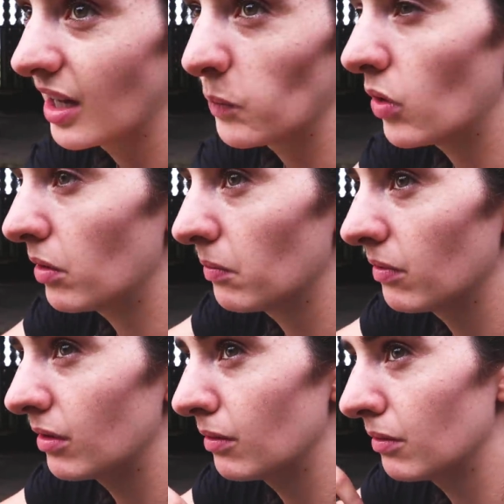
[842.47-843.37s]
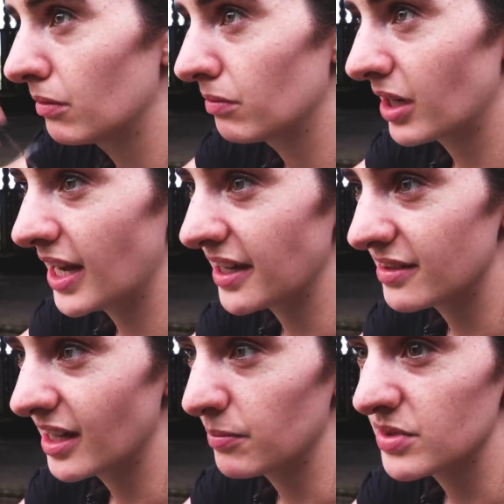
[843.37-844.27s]
and what
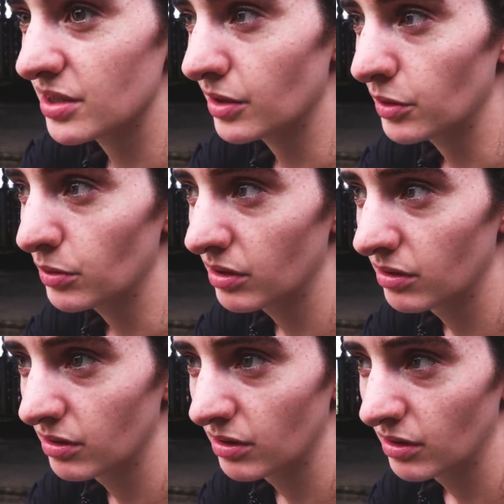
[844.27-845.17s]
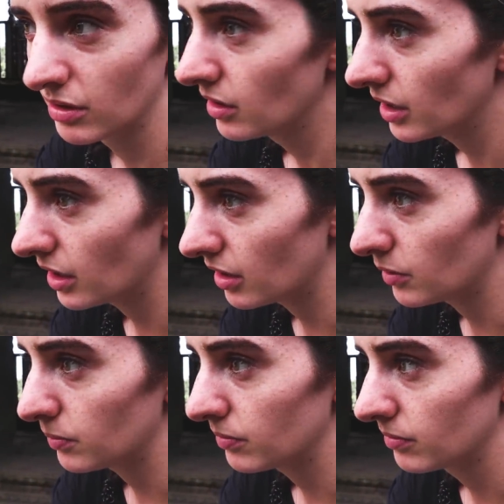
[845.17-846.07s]
connected them to
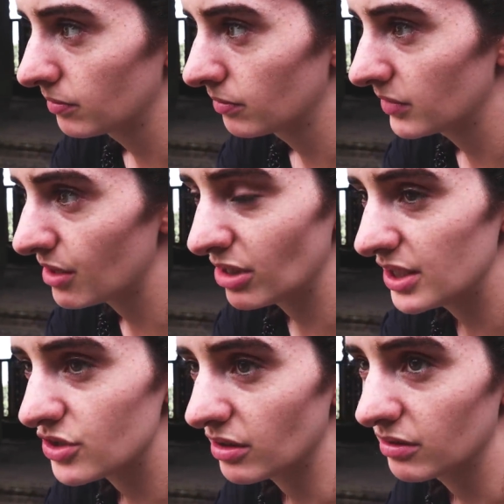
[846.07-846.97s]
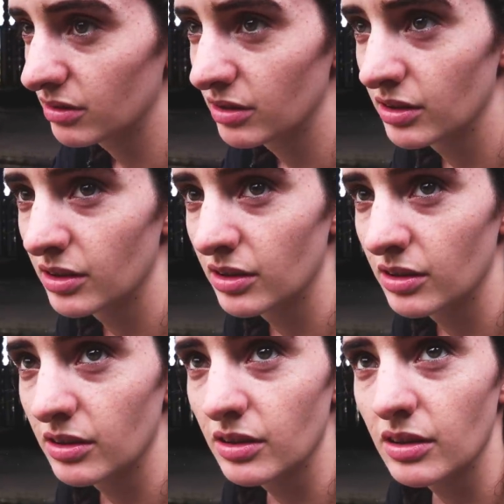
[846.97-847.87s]
um, their religion,
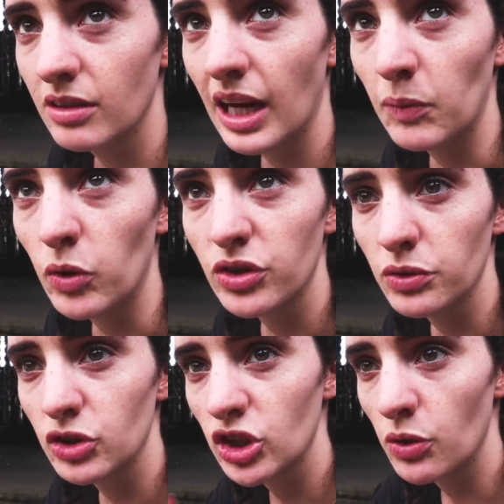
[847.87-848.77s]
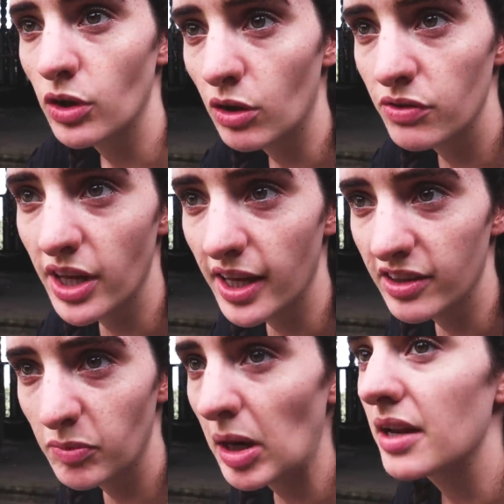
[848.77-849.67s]
and what sort of showed off their
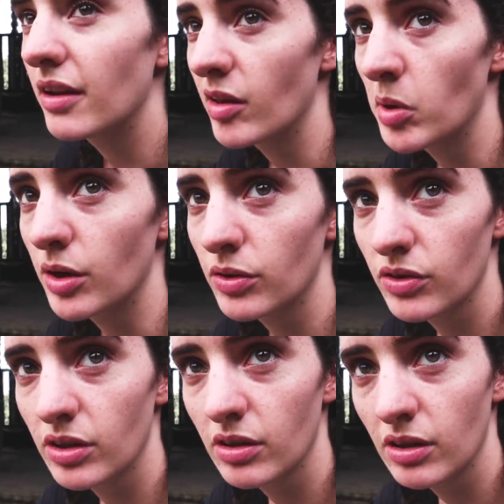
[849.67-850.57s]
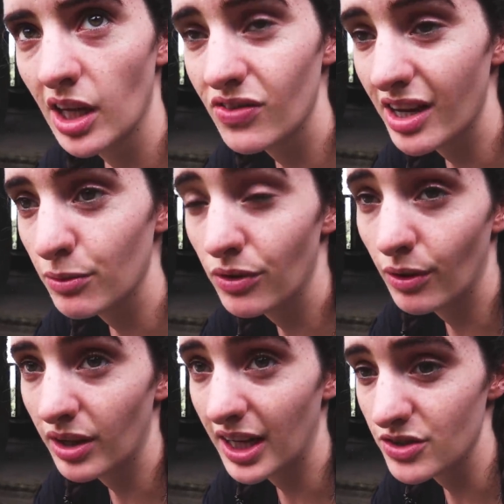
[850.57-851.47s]
splendour the most. If there was
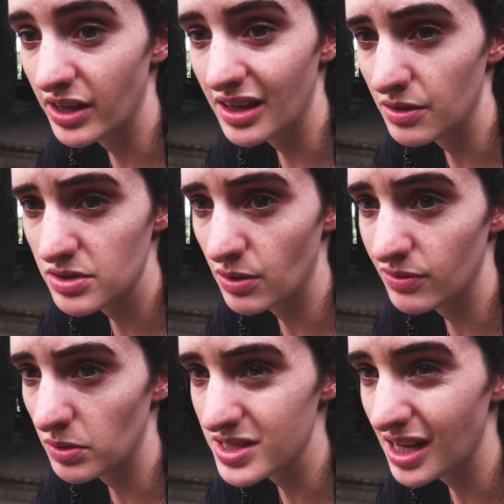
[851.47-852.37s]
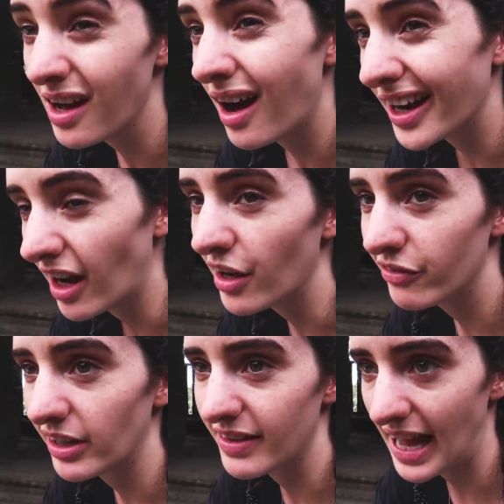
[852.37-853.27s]
no connection there, there was no influence there. I kind
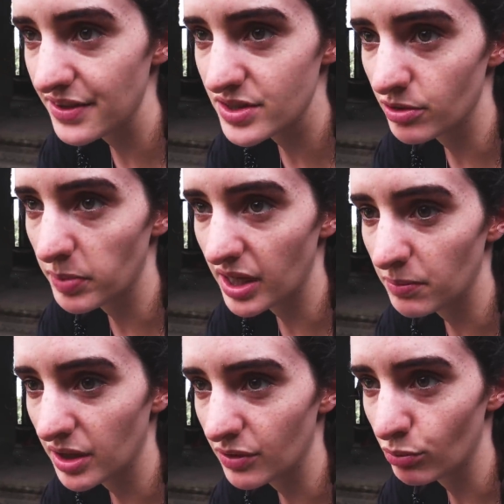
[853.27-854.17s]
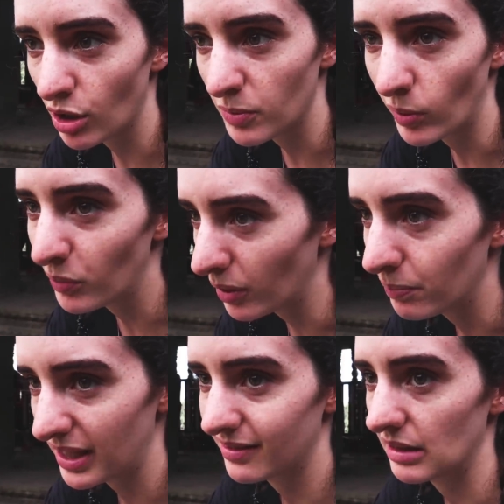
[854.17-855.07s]
of feel like there has to have been, because Rome at one
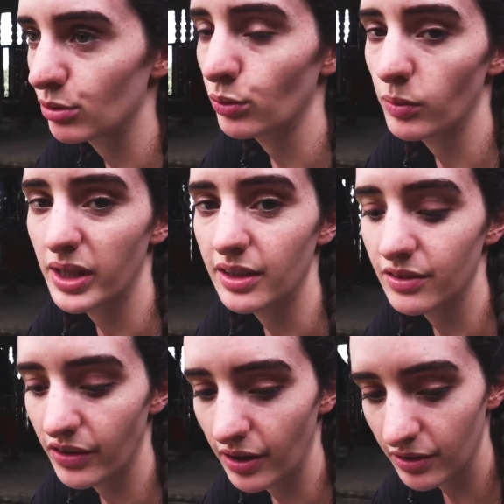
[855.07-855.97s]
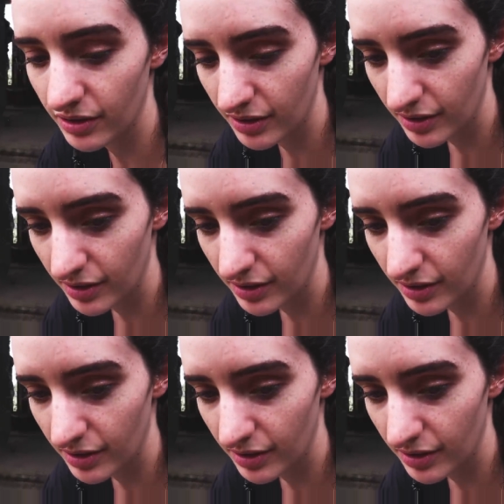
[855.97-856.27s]
point basically ruled the world, so